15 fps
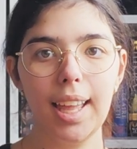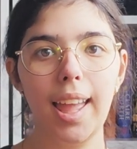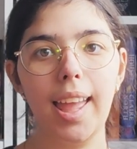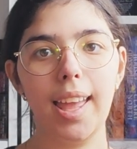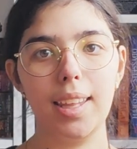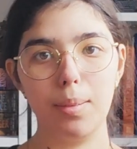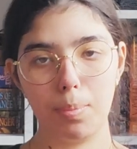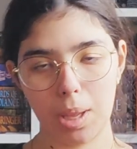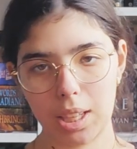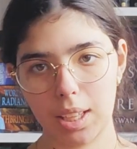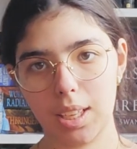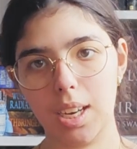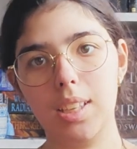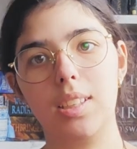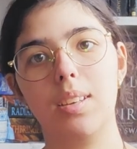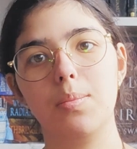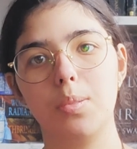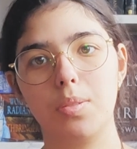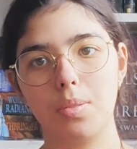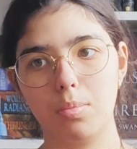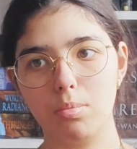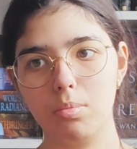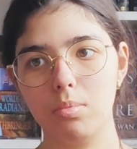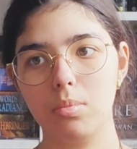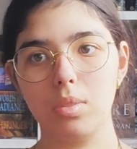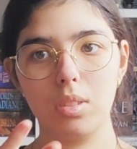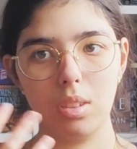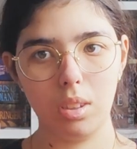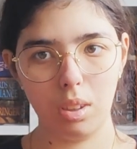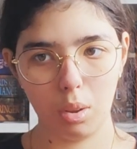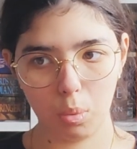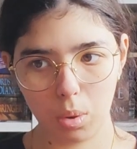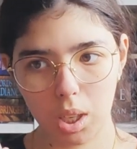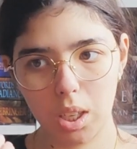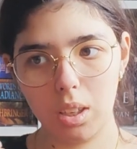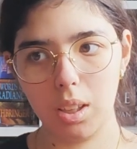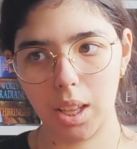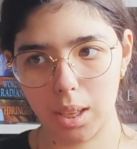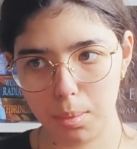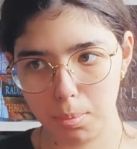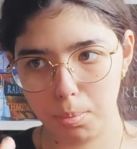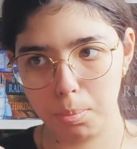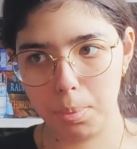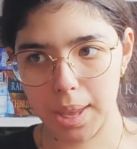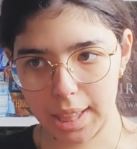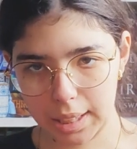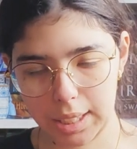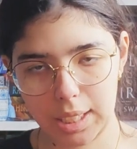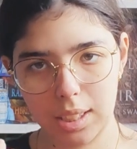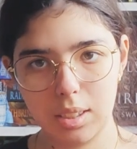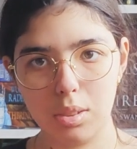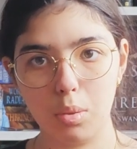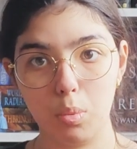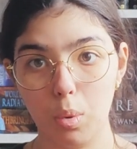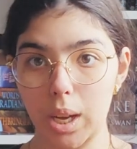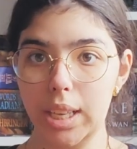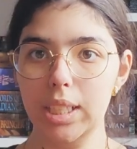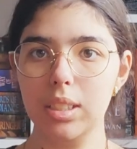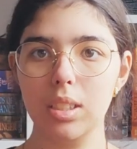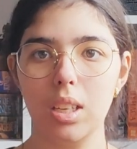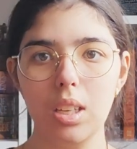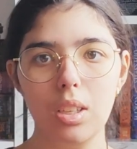and Belgrad comes from the word like bele is white.